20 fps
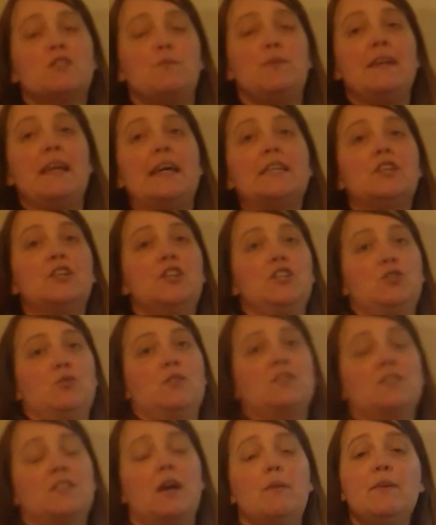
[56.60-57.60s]
to be entered into
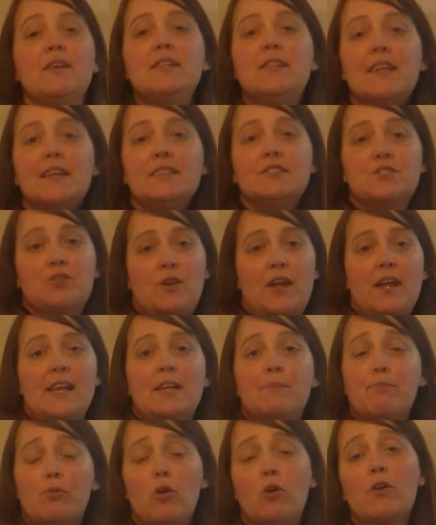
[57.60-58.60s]
a
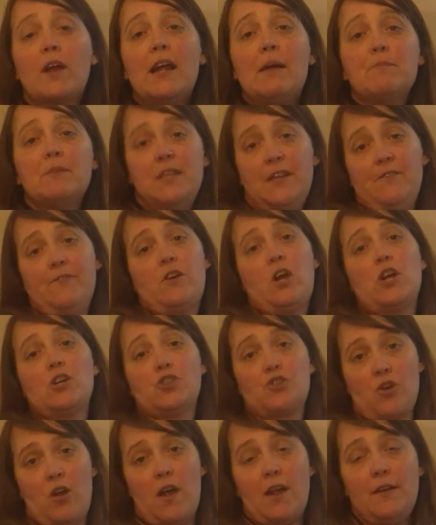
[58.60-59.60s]
WDSRA program gift
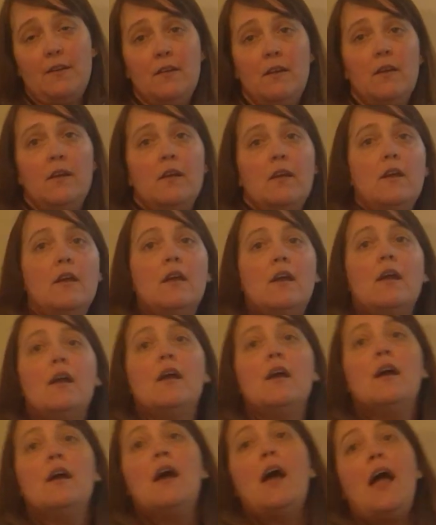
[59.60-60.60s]
card drawing.
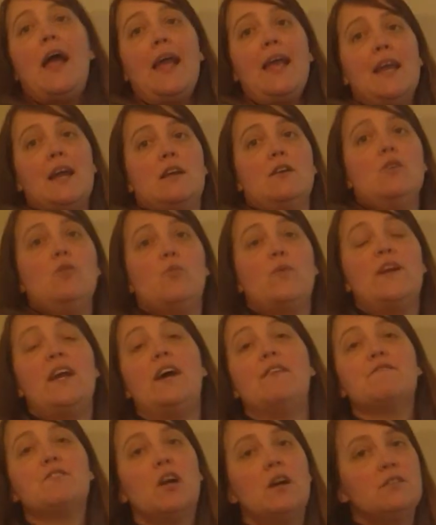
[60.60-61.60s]
And we
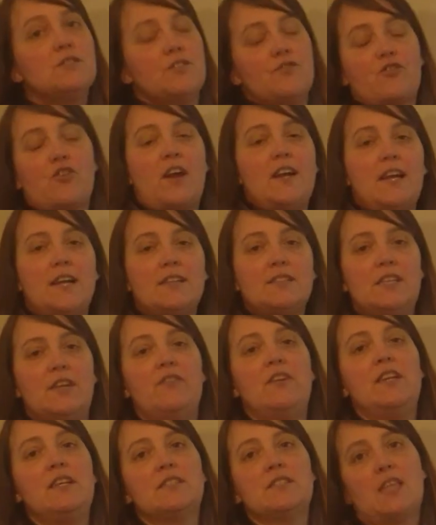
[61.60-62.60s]
have tons of great
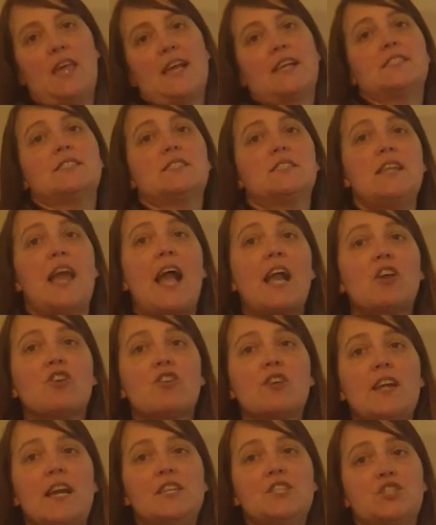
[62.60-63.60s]
activities like snack
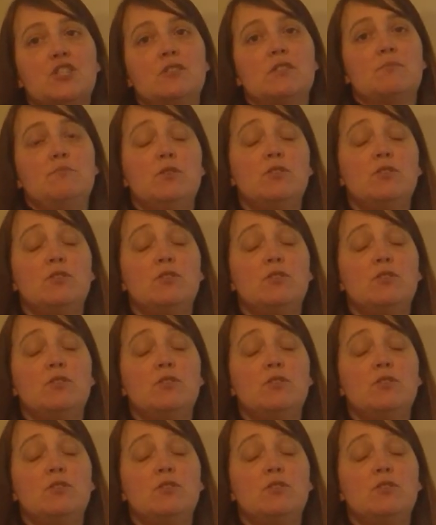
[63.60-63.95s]
creations,